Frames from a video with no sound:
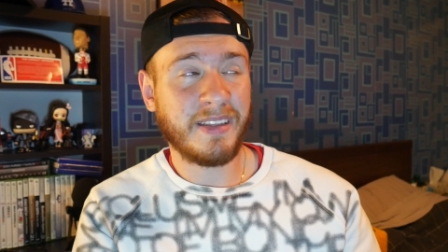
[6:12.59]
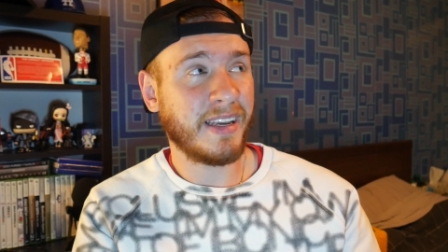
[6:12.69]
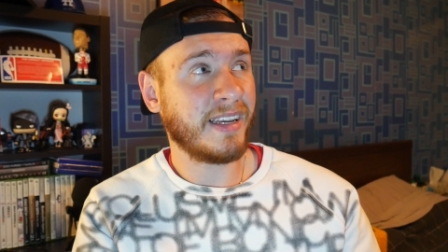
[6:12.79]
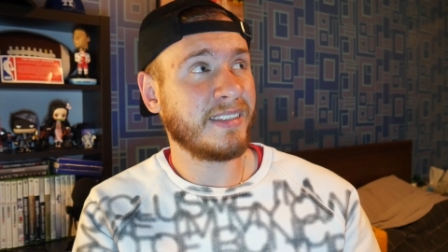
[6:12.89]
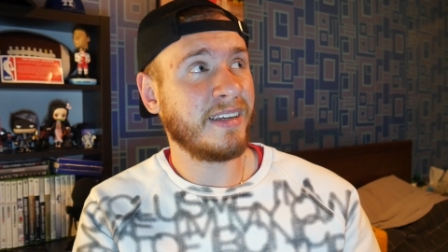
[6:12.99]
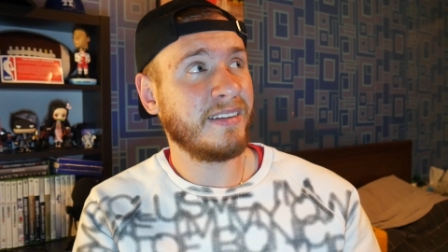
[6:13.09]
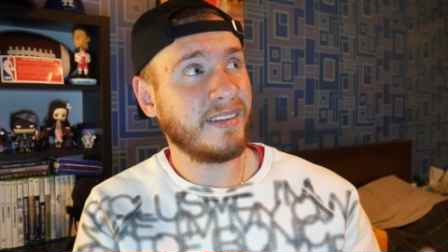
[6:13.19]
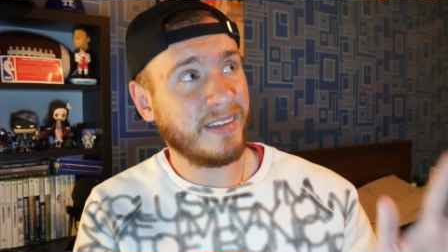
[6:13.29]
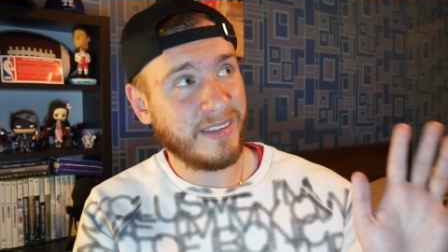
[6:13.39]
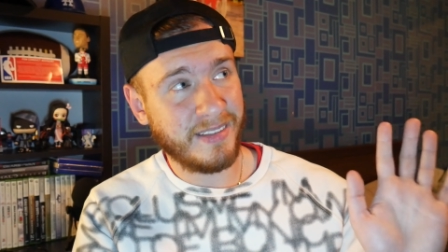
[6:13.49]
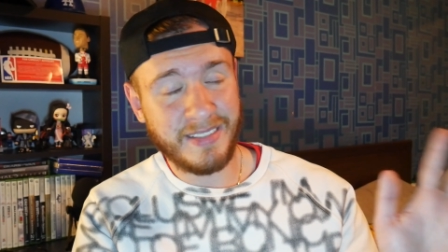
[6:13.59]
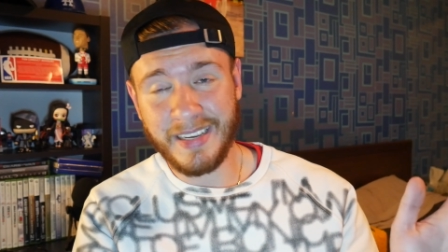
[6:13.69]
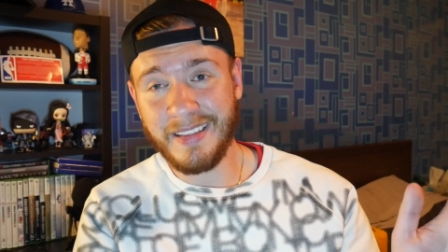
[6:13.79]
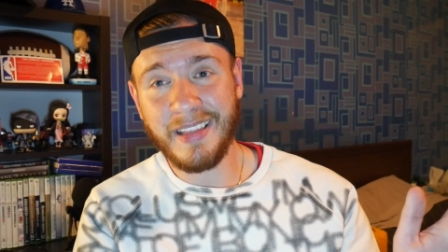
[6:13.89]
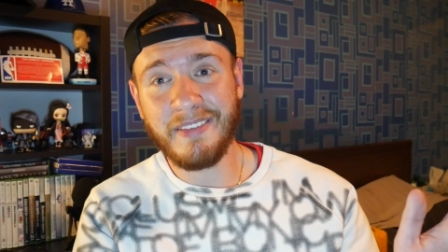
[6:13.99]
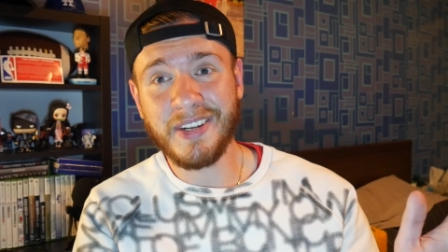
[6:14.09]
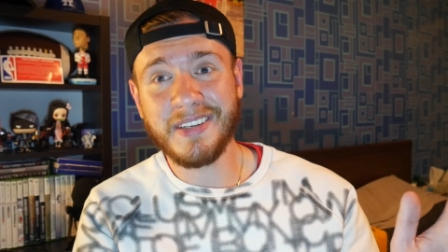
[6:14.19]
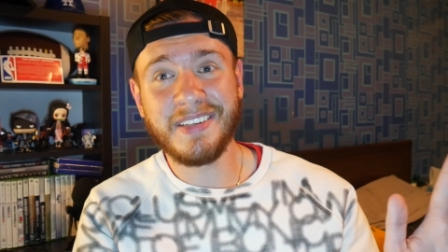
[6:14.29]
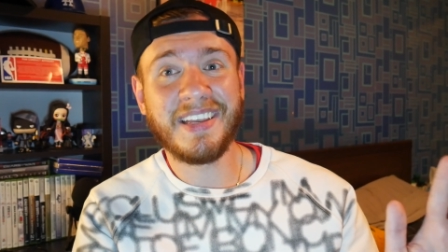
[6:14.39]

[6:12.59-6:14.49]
like I said. It's like 11.